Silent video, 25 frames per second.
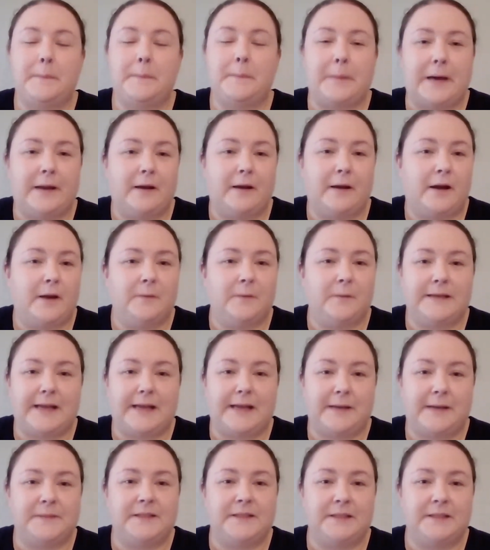But I would
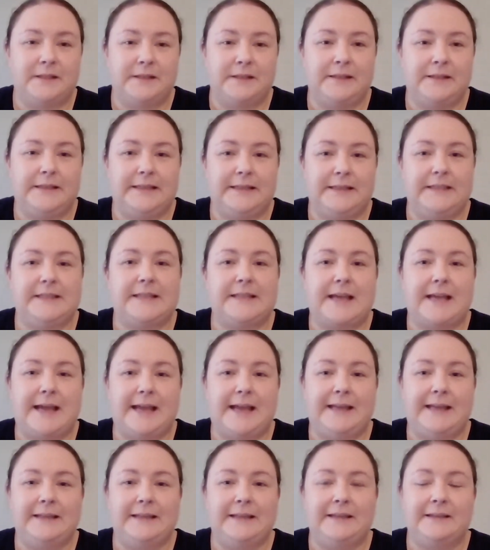absolutely
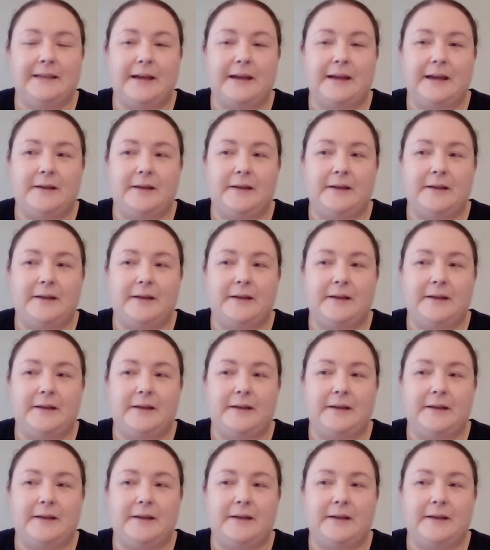say